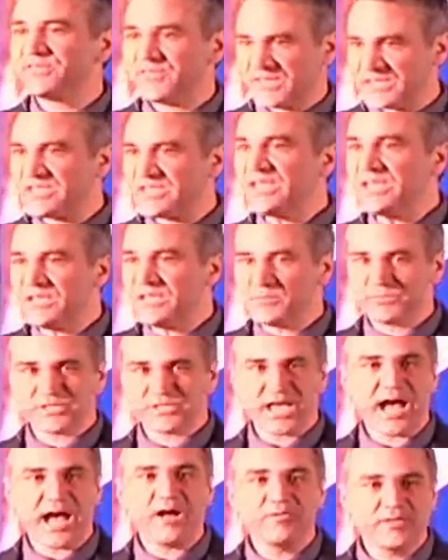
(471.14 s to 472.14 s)
probably
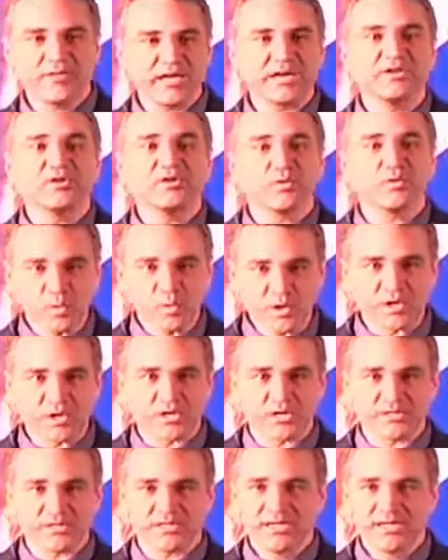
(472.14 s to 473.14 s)
100 different
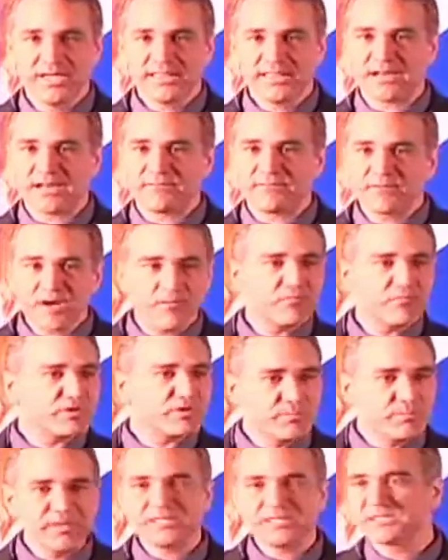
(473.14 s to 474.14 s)
scientific teams out
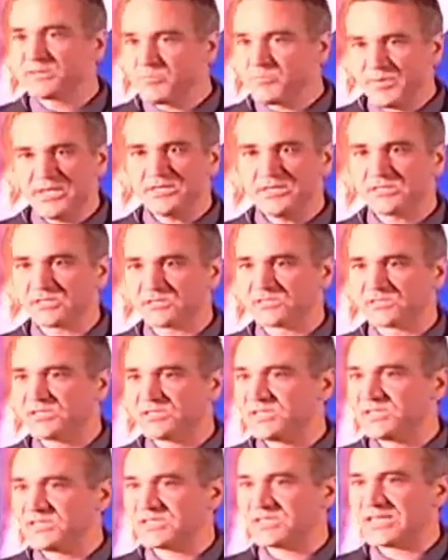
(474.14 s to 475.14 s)
there in the world
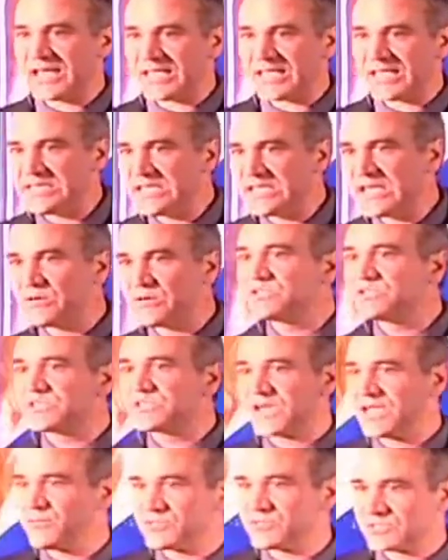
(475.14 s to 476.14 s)
that have come with
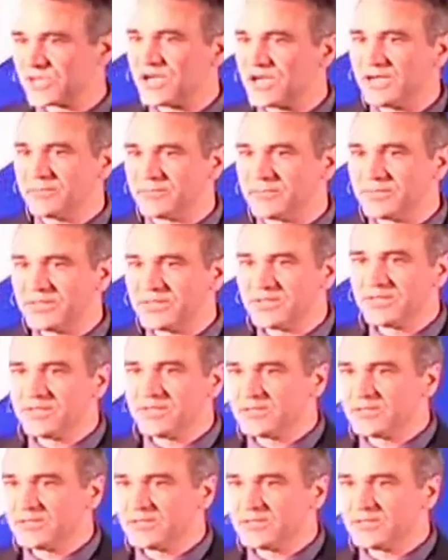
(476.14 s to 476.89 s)
bits and pieces. This is